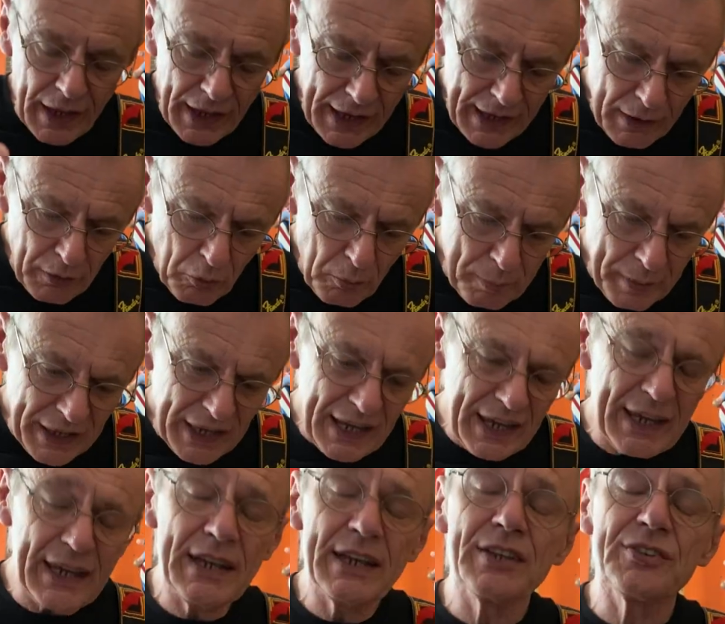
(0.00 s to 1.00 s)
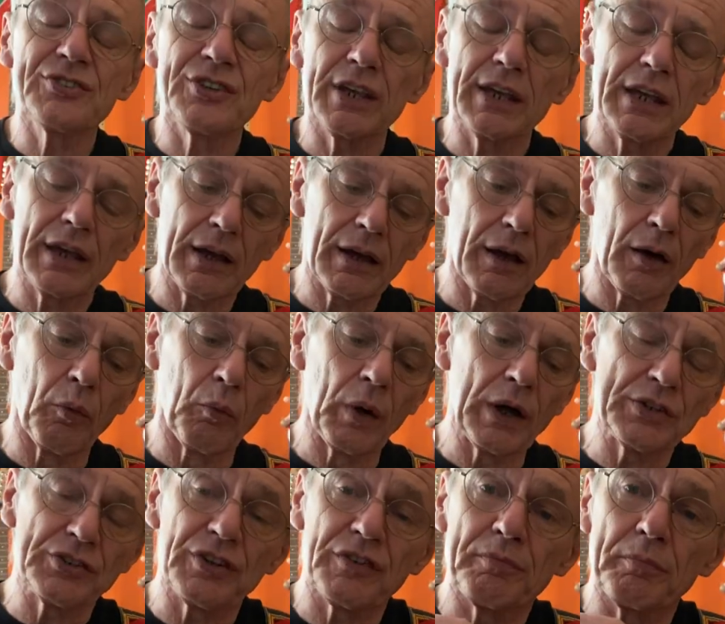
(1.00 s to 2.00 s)
it would be easy
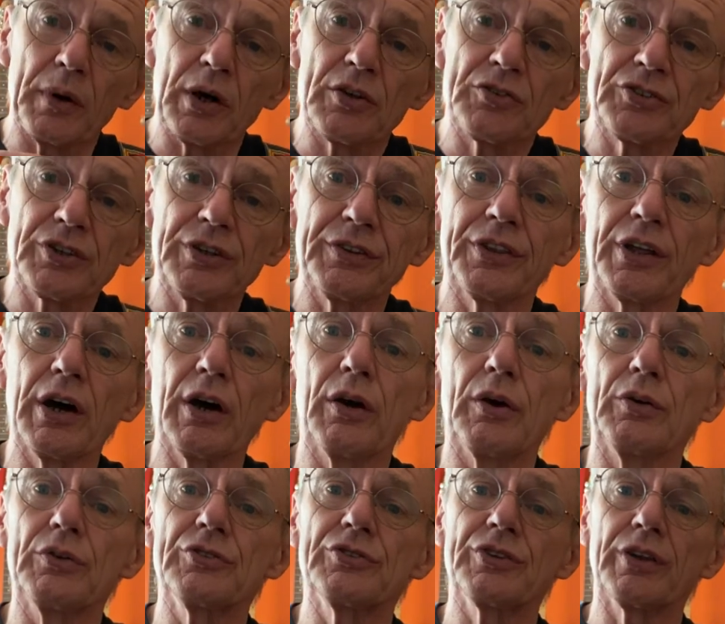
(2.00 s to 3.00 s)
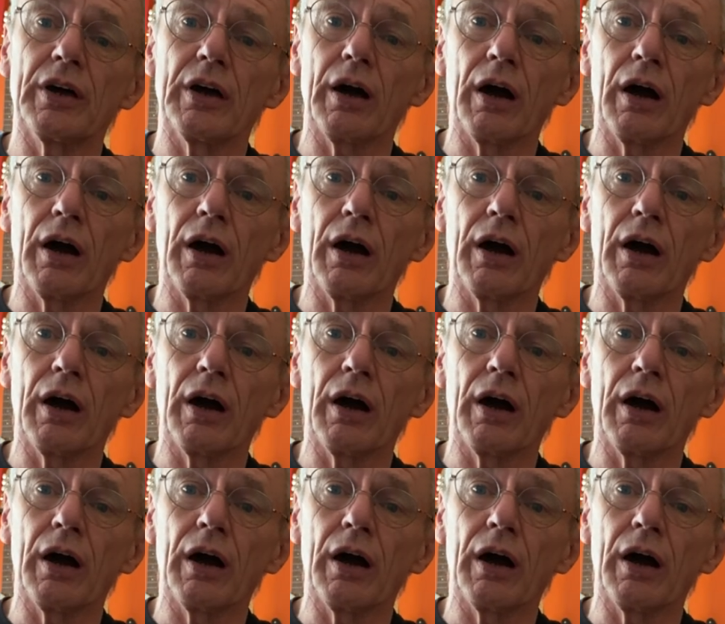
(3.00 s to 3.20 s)
once you've mastered those,